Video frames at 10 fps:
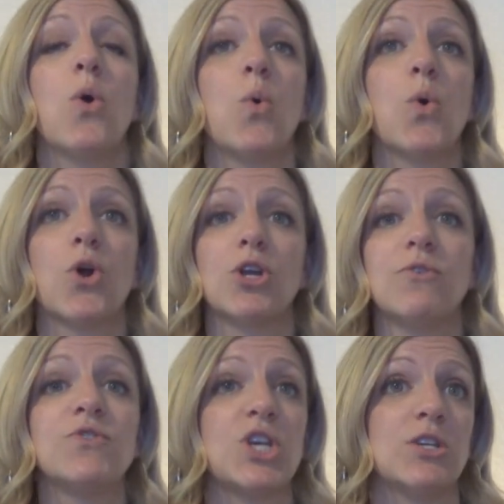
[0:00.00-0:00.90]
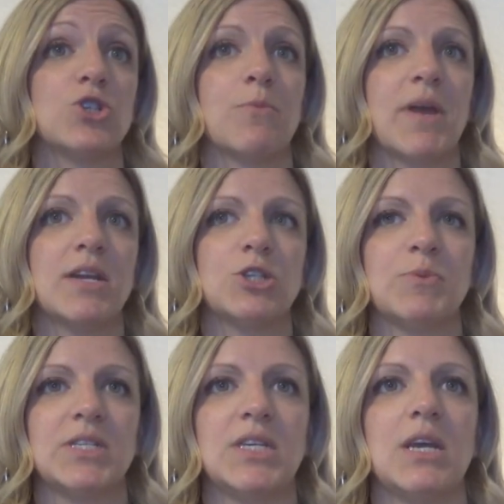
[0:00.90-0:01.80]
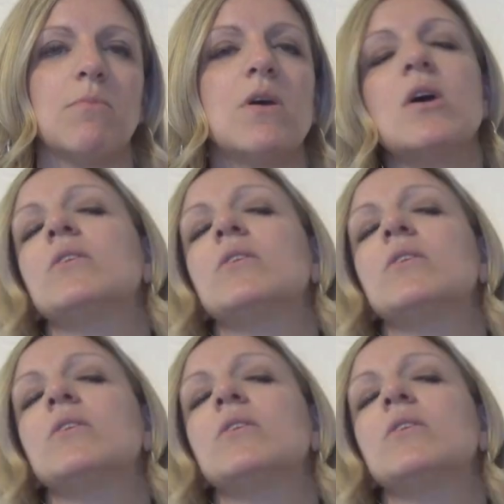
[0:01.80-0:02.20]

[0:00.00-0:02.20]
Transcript: or you've changed your management team.